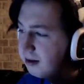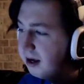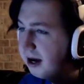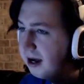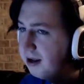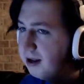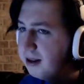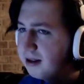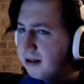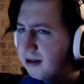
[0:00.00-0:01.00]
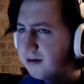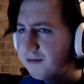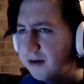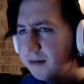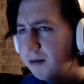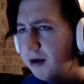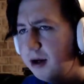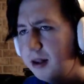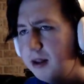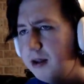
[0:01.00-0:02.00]
I that's like February,
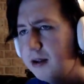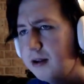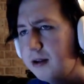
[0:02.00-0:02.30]
I think.